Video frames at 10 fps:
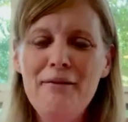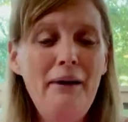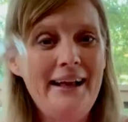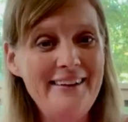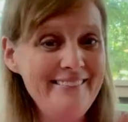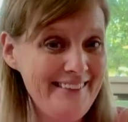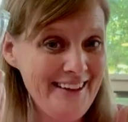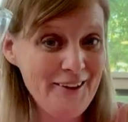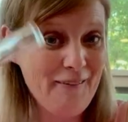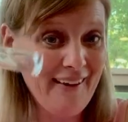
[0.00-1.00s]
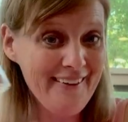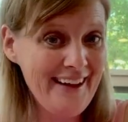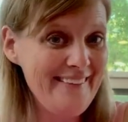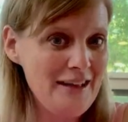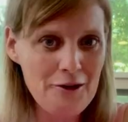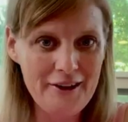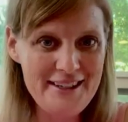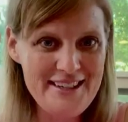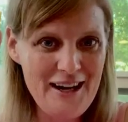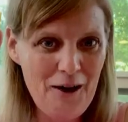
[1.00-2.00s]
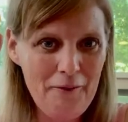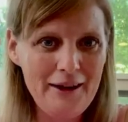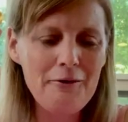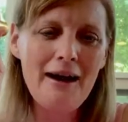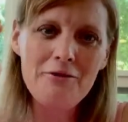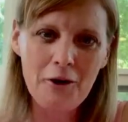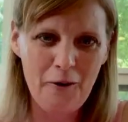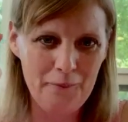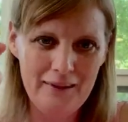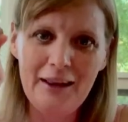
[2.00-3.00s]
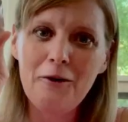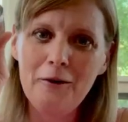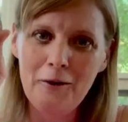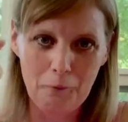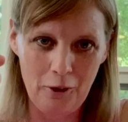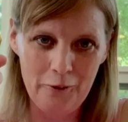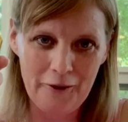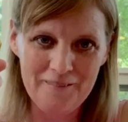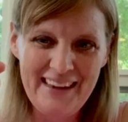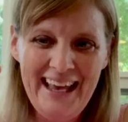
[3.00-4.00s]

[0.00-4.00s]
But here you are, and then you're good to go, and you have your own little roller.